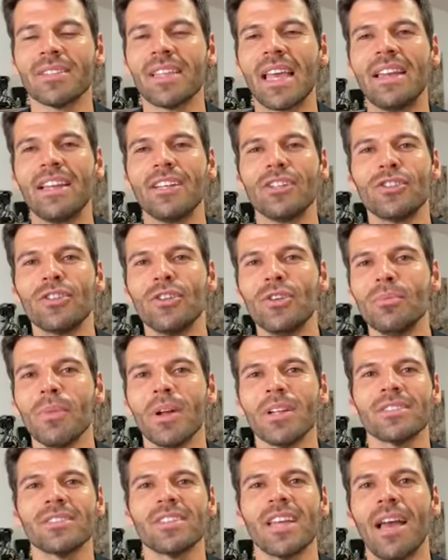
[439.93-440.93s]
And in 2
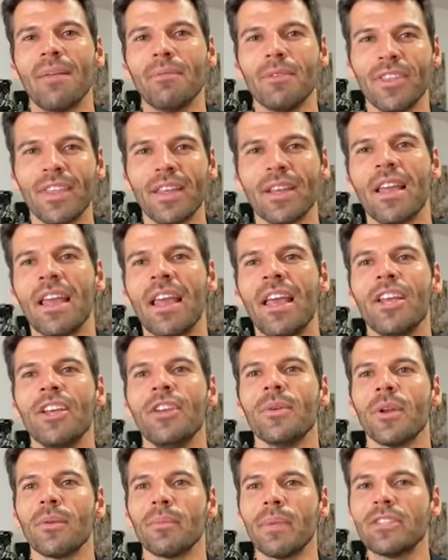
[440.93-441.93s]
months' time, you think, you know
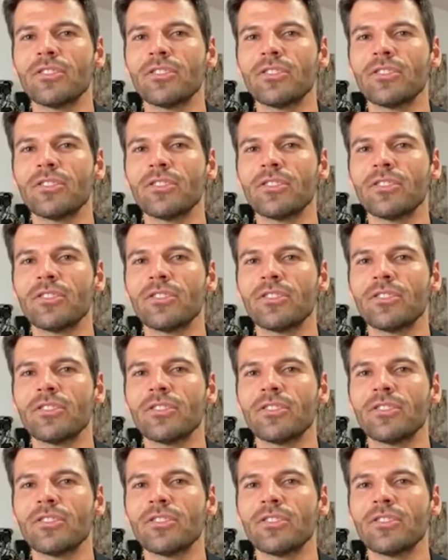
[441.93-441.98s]
what I mean?